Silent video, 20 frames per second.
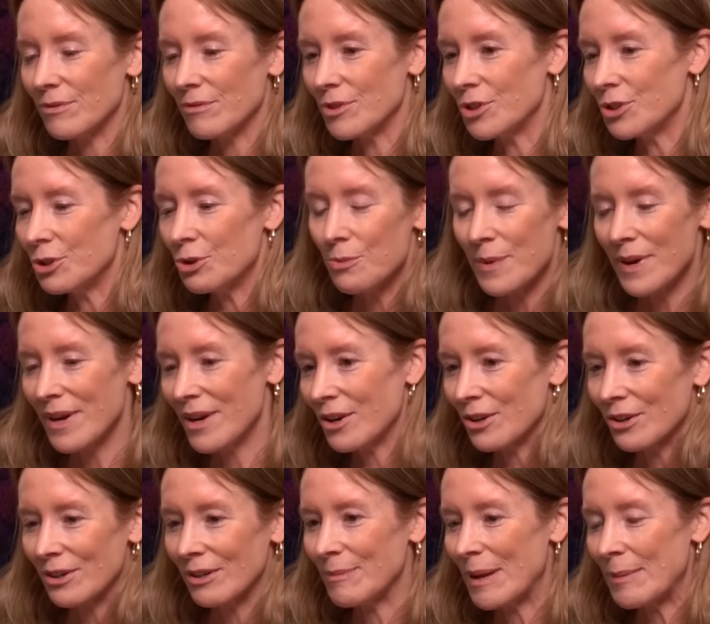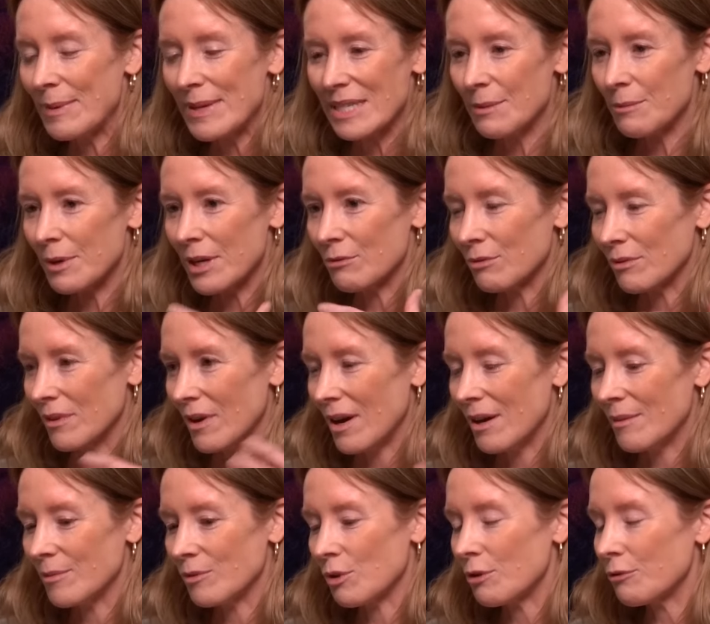knew me, or maybe somebody
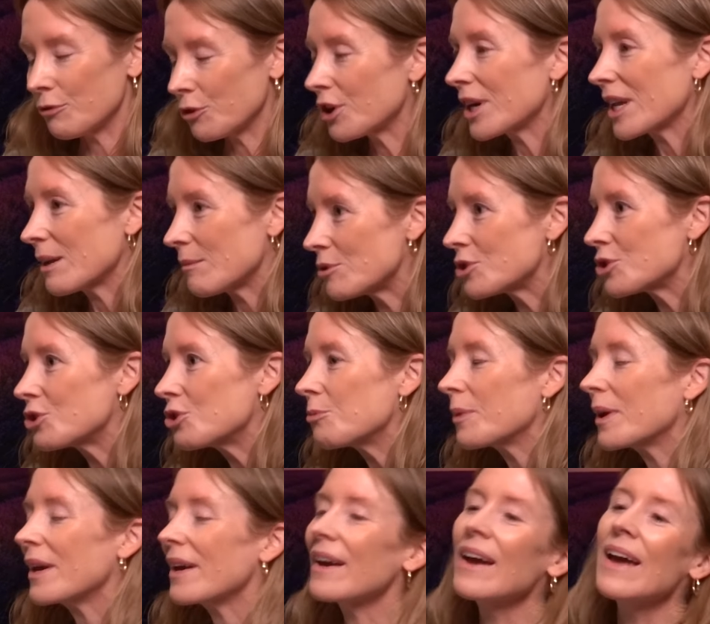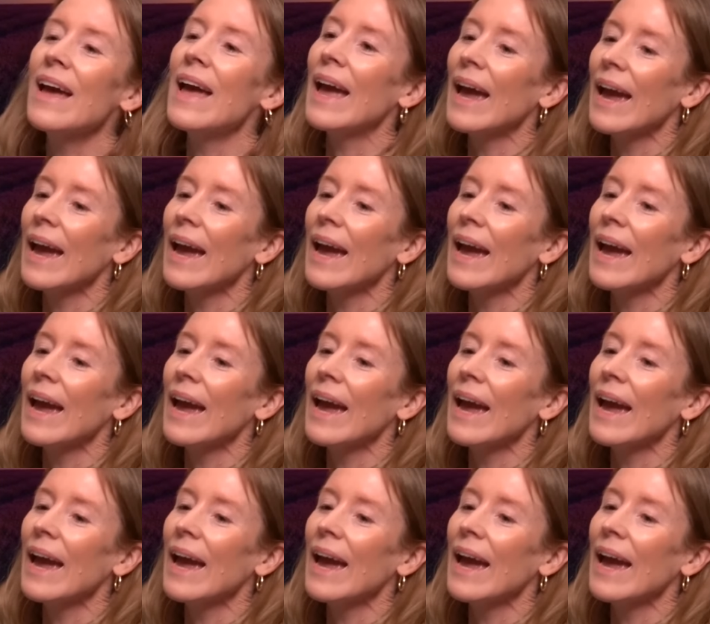referred him to me.